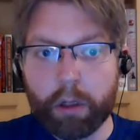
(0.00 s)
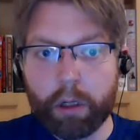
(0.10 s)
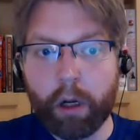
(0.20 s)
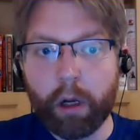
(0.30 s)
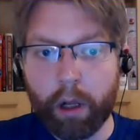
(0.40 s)

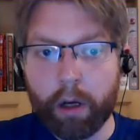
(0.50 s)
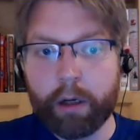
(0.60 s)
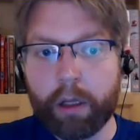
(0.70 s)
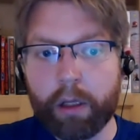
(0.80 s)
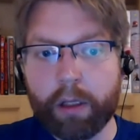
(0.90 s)
a
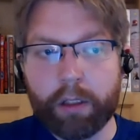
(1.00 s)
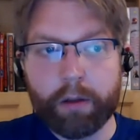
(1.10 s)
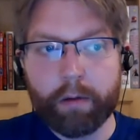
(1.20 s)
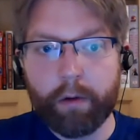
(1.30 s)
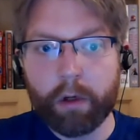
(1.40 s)
lot is
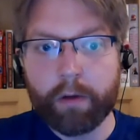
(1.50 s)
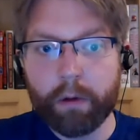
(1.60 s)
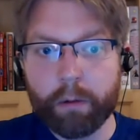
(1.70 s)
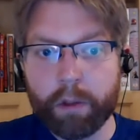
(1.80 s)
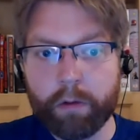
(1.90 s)
various
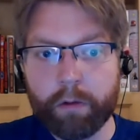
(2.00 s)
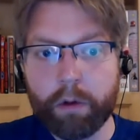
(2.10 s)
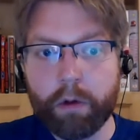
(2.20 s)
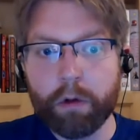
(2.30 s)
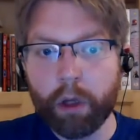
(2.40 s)
forms of
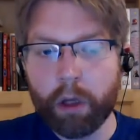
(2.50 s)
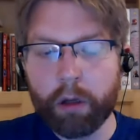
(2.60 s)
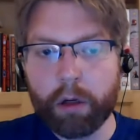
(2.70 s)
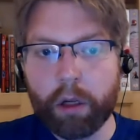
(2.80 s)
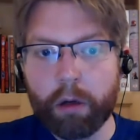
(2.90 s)
tutoring
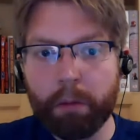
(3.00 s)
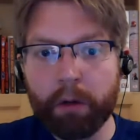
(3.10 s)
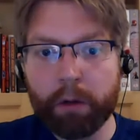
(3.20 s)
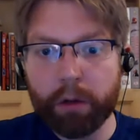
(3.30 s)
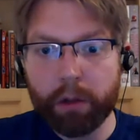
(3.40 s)
and
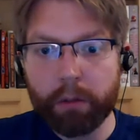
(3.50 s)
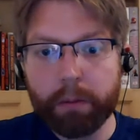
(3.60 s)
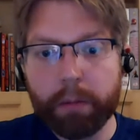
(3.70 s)
mentorship.